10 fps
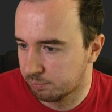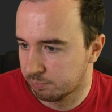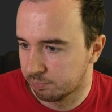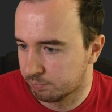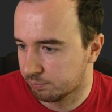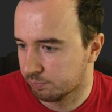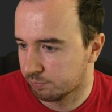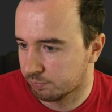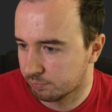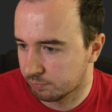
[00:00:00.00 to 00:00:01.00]

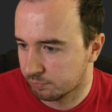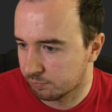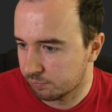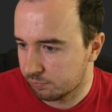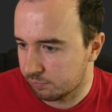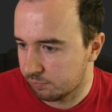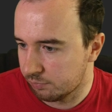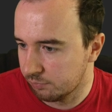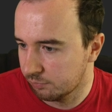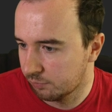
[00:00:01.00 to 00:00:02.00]

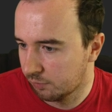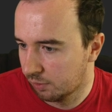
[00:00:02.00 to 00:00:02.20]
(no one is talking)